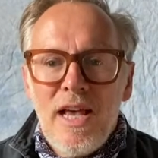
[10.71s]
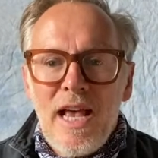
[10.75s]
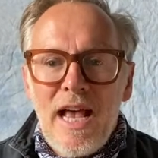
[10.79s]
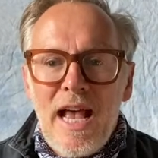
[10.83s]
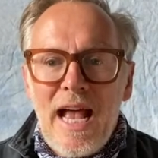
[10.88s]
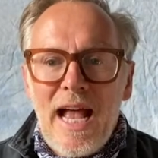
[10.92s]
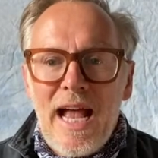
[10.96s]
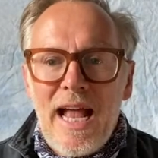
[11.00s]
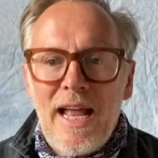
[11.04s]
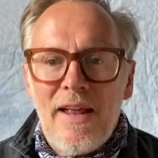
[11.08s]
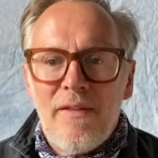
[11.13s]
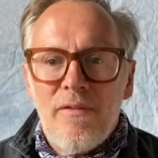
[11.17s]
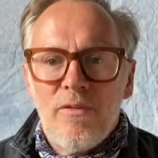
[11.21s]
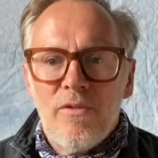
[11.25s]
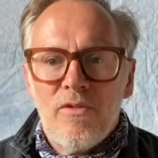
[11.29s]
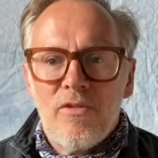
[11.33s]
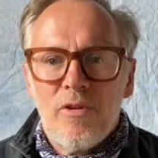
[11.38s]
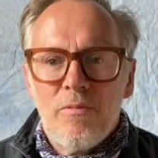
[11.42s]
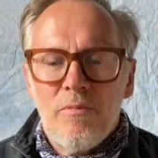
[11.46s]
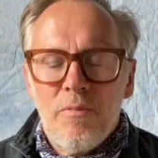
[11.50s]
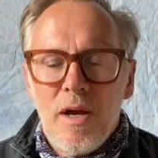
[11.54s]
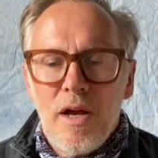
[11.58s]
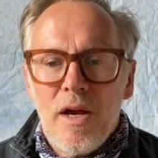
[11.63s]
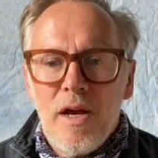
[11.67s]
and
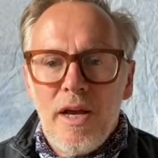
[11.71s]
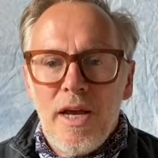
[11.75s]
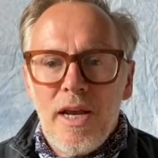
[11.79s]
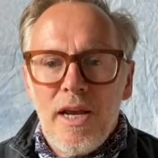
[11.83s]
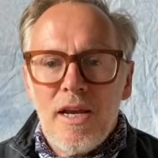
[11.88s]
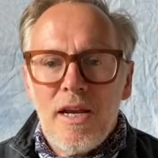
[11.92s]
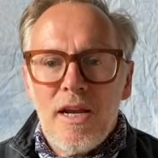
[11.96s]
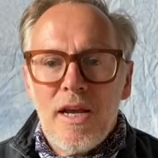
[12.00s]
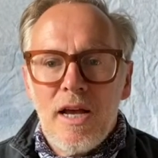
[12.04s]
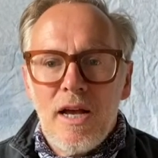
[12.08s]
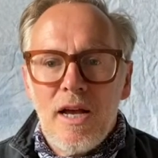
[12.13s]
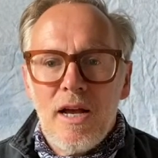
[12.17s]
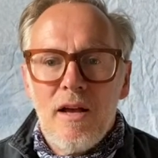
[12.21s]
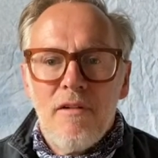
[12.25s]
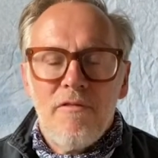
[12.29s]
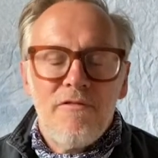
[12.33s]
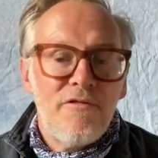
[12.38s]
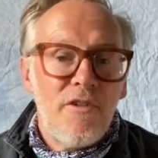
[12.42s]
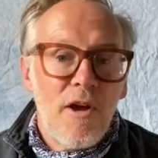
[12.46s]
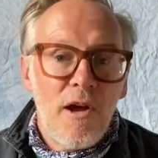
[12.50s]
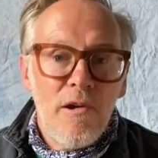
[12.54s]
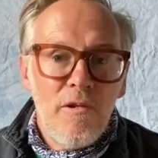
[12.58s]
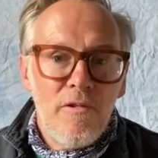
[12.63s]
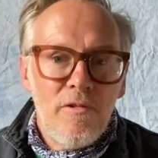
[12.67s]
my
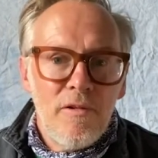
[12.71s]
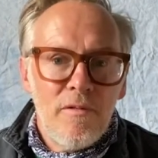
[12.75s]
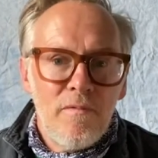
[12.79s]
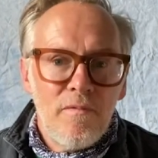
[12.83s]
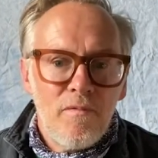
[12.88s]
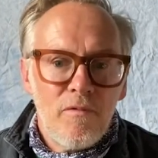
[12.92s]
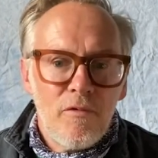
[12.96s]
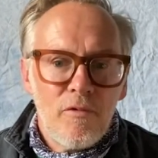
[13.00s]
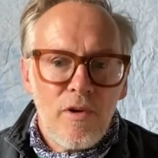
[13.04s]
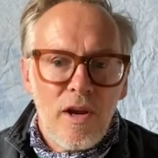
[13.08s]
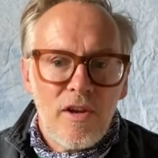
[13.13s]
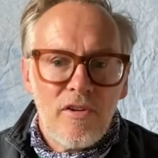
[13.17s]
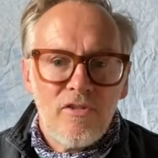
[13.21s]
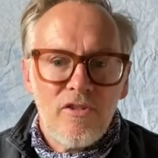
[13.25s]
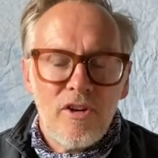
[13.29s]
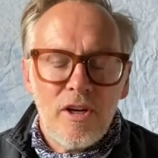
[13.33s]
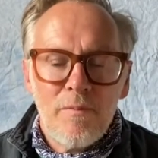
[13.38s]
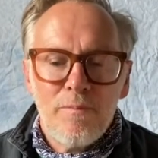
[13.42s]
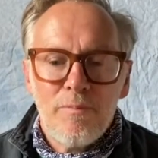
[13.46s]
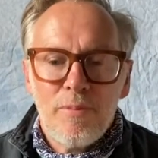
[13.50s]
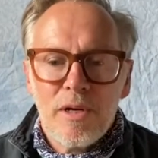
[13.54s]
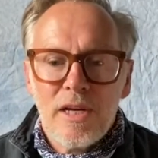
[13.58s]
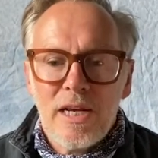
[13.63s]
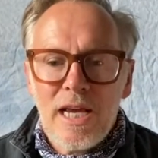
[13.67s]
phone resting
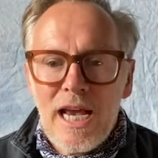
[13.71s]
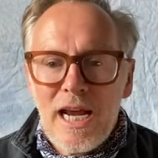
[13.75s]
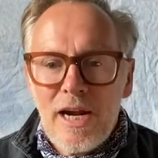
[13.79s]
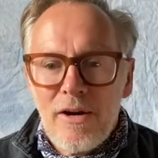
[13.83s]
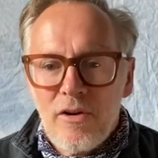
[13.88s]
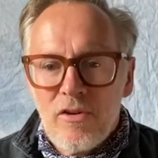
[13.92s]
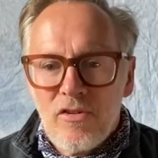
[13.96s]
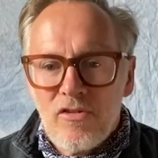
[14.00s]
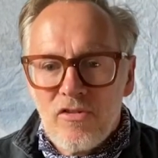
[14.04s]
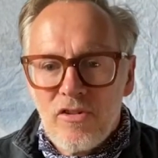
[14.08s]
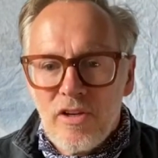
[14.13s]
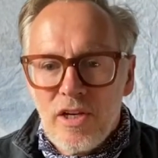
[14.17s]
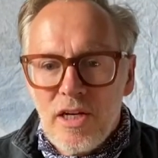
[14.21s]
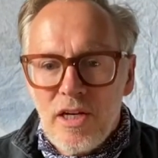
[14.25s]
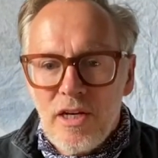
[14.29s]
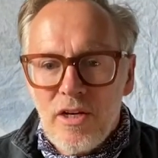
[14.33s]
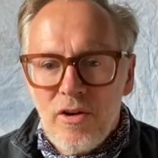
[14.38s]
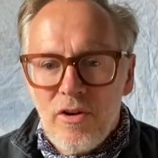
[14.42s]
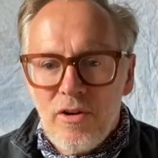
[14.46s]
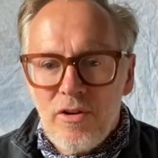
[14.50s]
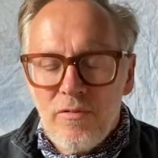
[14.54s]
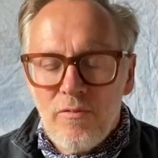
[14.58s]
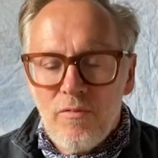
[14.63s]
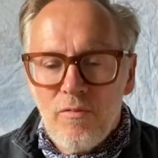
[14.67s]
precariously
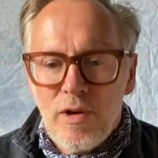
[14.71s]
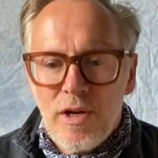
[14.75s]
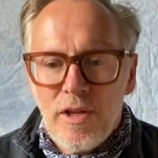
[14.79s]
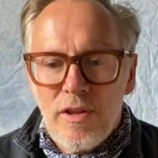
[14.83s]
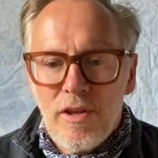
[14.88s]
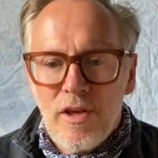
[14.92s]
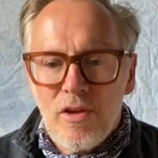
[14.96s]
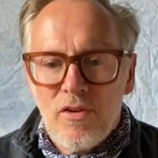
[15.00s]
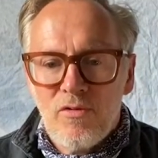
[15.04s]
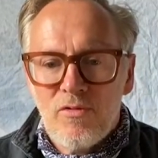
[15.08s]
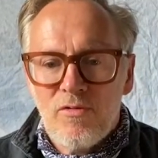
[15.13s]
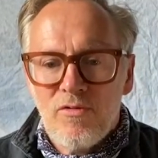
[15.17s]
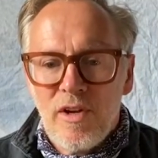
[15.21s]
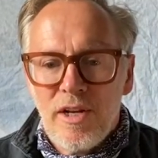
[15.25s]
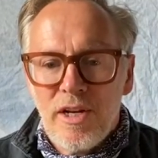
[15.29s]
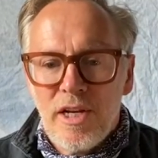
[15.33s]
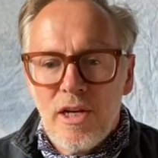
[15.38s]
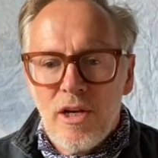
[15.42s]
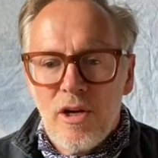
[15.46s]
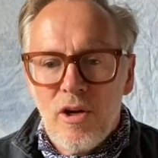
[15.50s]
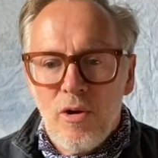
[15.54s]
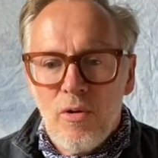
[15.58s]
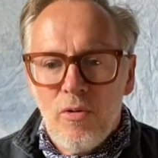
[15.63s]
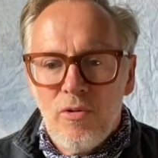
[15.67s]
on one of those funny
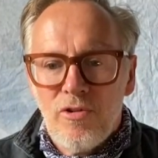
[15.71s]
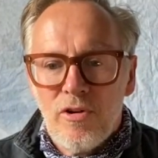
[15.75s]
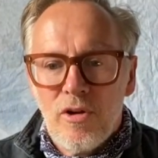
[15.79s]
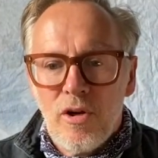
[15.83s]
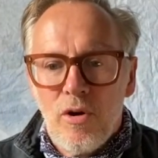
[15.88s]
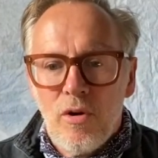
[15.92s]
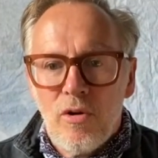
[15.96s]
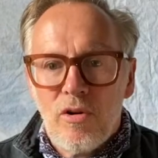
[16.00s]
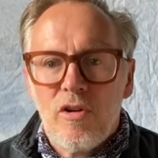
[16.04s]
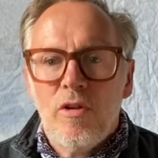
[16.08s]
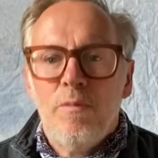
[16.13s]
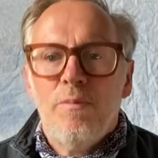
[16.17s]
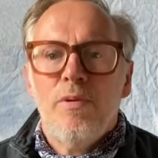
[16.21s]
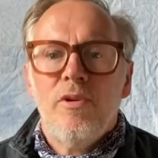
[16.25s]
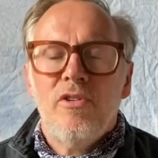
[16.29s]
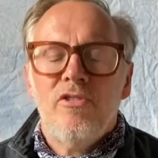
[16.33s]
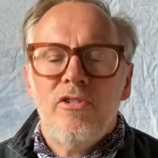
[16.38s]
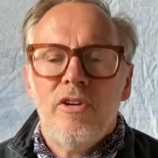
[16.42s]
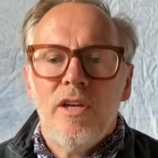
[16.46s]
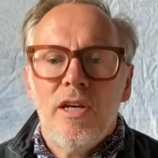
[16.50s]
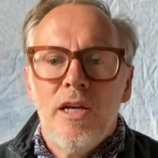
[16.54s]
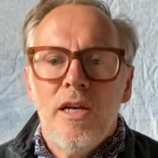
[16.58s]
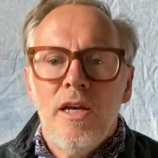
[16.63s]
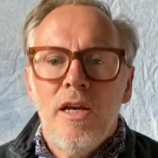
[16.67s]
old
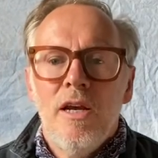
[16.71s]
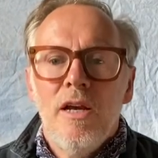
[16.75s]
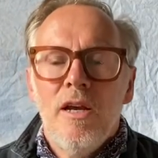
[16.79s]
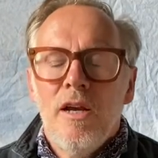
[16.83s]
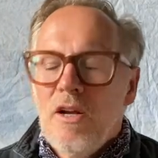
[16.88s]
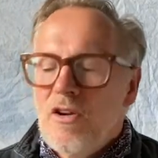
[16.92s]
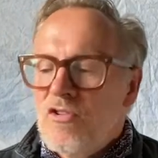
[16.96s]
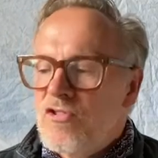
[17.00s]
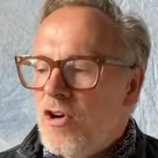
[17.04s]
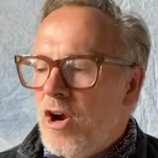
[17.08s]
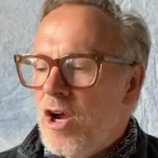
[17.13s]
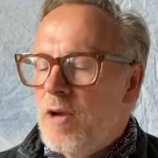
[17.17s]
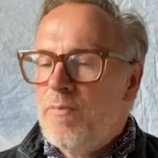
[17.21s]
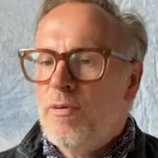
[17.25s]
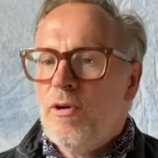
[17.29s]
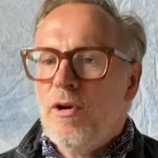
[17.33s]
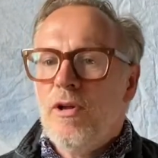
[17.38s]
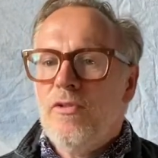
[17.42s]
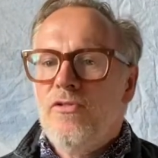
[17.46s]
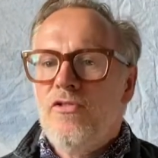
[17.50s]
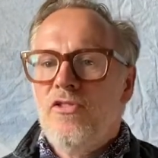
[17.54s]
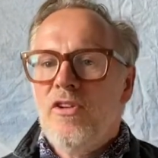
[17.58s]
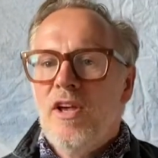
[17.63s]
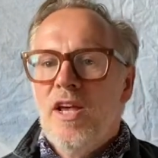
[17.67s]
octopusy
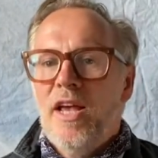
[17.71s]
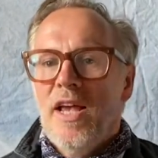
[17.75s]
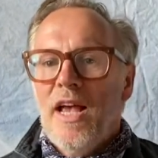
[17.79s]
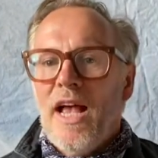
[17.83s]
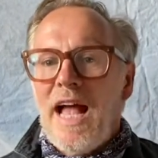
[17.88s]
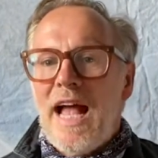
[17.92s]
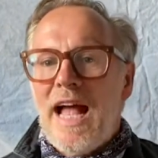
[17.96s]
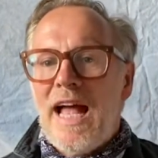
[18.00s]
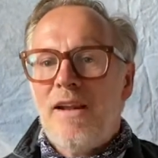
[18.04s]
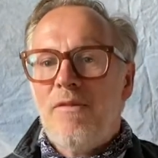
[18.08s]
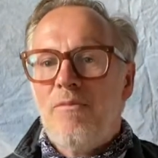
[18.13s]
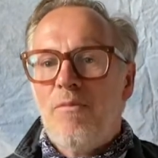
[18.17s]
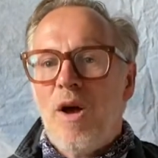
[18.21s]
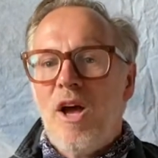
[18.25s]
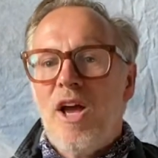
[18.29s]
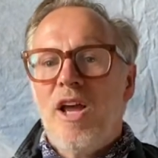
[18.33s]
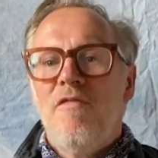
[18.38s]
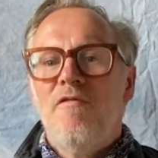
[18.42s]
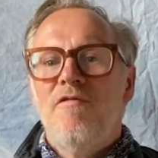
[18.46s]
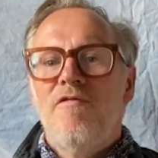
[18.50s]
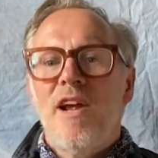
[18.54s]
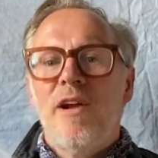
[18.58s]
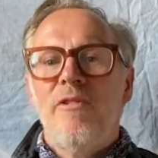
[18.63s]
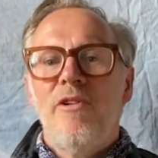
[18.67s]
tripods and my
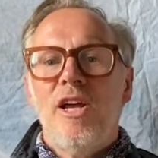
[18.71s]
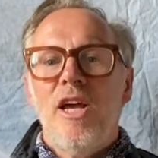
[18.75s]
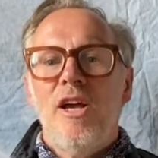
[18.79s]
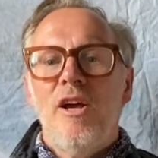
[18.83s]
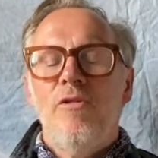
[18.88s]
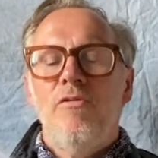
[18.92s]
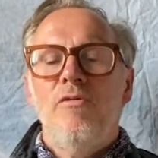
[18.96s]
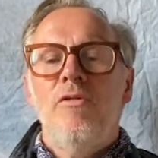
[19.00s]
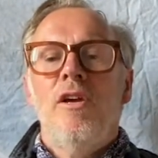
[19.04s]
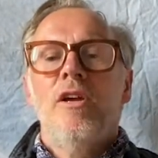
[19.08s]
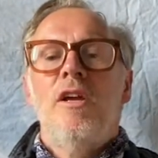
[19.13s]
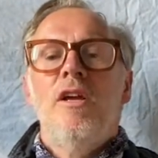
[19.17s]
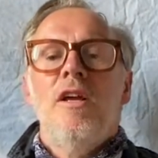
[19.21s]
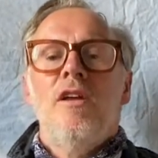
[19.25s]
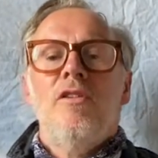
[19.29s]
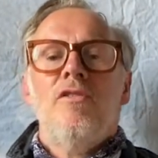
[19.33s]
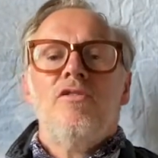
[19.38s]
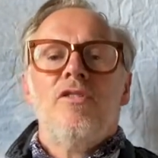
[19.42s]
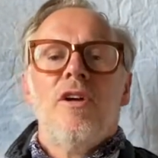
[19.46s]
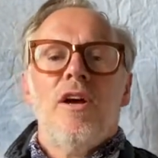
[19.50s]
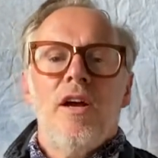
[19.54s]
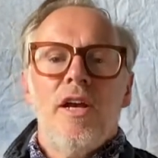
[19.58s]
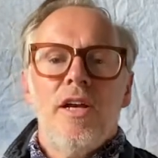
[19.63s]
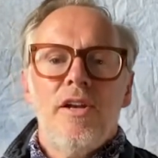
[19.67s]
very own
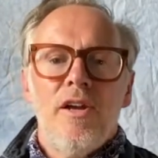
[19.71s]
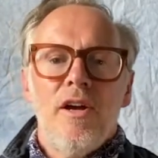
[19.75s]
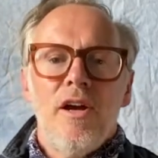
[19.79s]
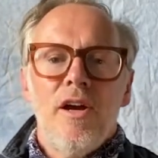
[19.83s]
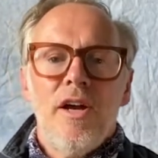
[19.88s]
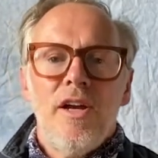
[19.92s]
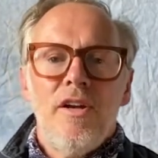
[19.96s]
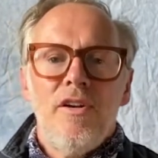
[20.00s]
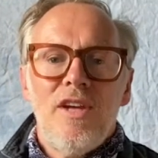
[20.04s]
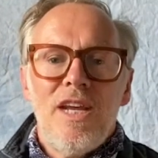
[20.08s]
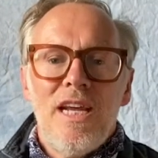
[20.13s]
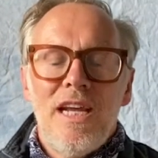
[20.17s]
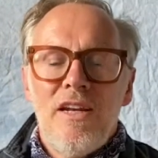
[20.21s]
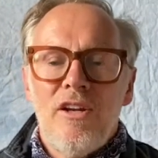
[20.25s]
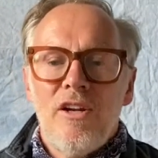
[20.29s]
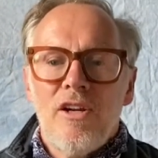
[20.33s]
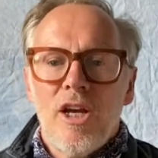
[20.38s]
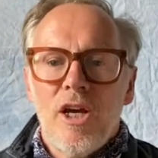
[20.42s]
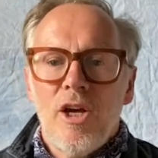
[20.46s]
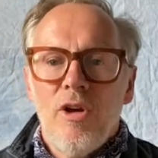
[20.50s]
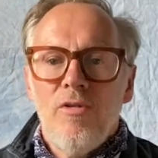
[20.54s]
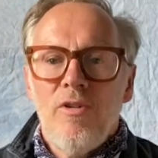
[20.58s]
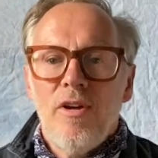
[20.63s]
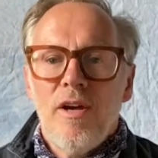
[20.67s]
tie-dyed,
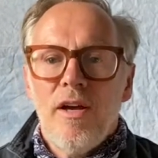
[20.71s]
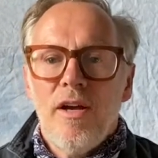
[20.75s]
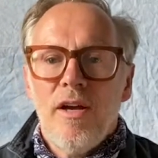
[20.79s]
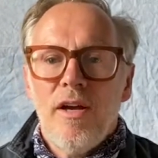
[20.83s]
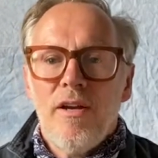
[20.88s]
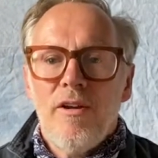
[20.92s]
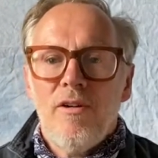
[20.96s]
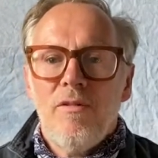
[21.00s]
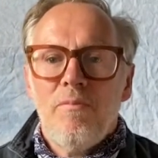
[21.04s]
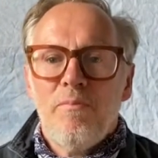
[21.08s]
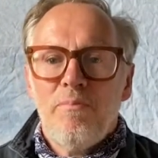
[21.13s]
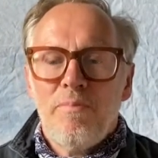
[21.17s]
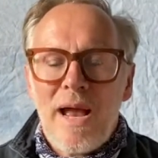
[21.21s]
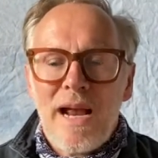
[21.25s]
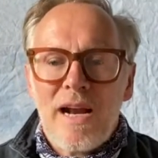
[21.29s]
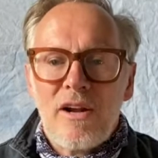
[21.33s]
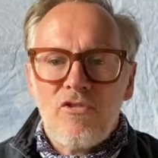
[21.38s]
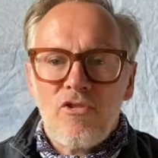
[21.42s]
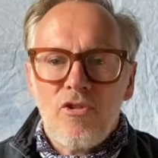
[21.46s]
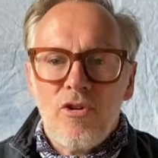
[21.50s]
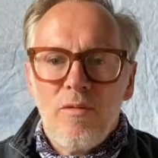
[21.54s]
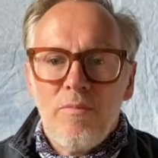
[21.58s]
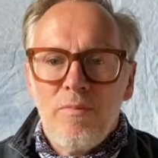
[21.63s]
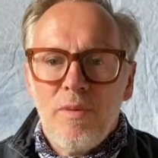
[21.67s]
indigo-dyed
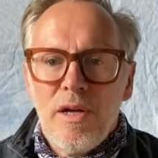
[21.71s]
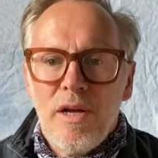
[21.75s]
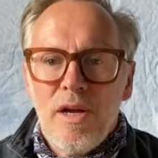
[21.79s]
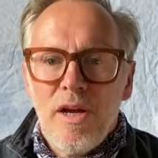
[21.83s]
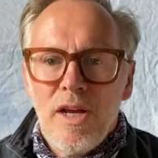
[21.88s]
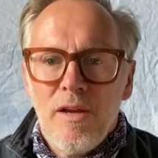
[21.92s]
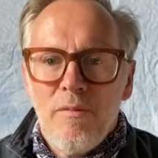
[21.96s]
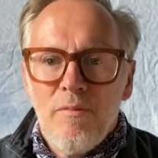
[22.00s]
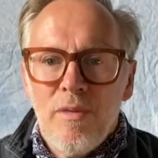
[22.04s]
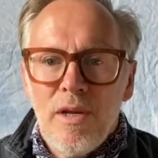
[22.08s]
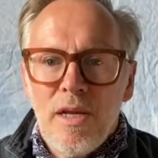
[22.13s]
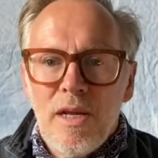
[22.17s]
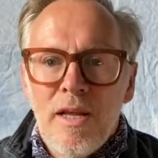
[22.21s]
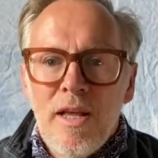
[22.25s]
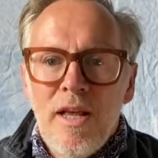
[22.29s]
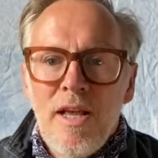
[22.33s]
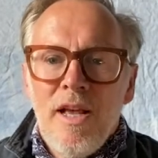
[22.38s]
backdrop behind me.